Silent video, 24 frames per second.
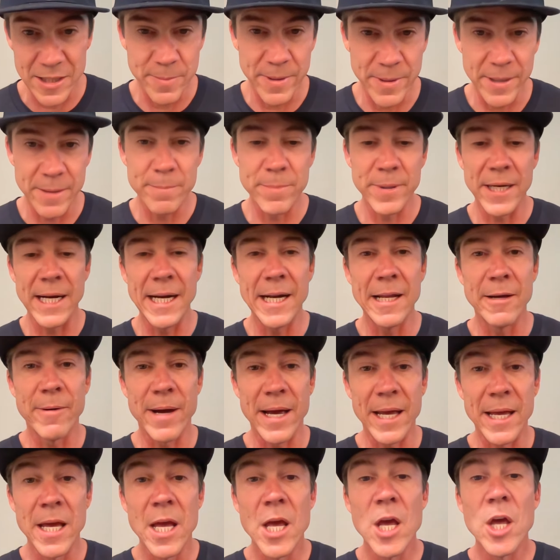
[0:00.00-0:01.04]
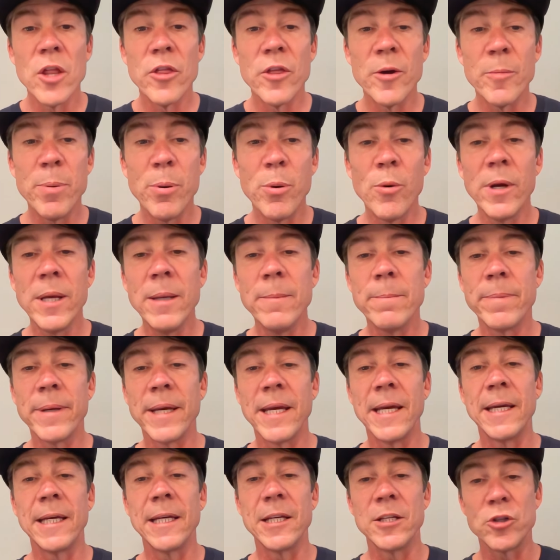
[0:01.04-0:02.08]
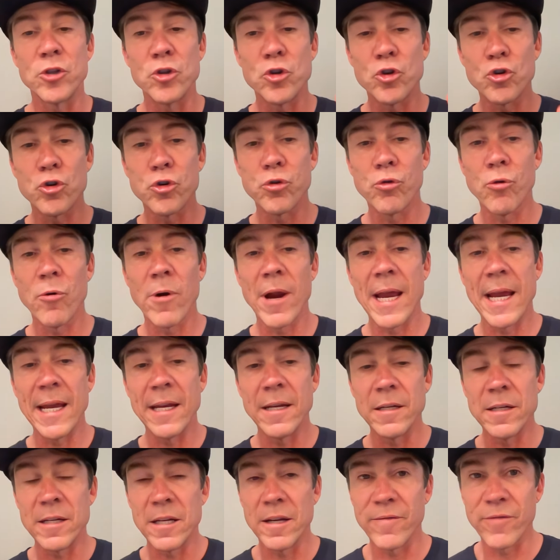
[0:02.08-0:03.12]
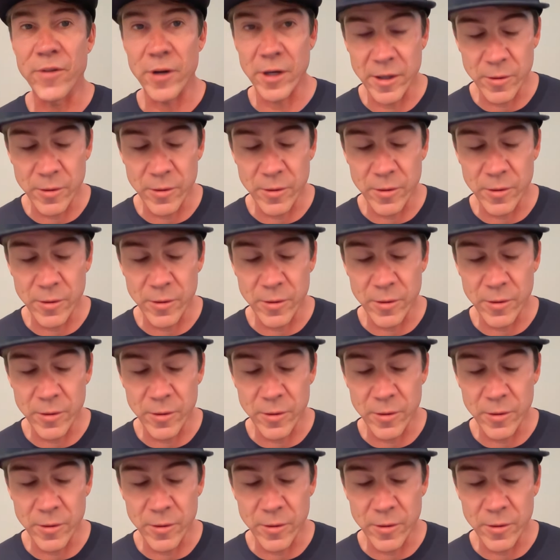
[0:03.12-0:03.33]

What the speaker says: But anyway, the point being is train different.